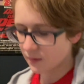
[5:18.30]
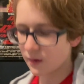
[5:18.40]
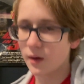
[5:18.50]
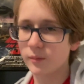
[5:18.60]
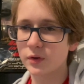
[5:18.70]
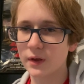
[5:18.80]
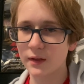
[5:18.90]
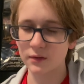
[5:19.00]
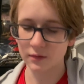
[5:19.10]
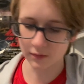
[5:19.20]
um, so yeah,
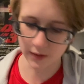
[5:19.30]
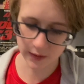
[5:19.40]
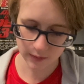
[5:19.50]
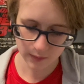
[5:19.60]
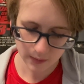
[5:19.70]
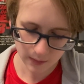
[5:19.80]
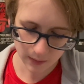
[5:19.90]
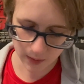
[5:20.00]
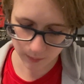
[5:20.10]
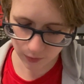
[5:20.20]
this is like
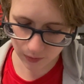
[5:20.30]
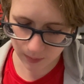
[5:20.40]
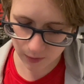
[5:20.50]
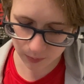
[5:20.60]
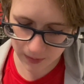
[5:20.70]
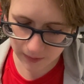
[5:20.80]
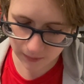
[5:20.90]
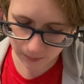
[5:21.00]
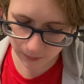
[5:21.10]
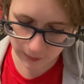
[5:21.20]
um, just the most
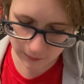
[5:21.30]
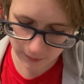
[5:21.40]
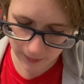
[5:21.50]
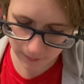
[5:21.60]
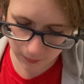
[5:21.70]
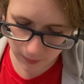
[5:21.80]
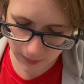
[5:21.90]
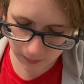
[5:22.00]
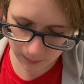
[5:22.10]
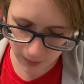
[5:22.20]
basic release I have of
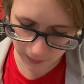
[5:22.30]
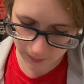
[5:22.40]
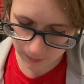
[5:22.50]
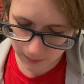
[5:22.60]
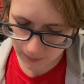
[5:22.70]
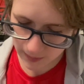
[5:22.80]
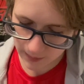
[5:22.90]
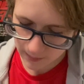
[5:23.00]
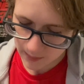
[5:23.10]
Jurassic Park, I would say.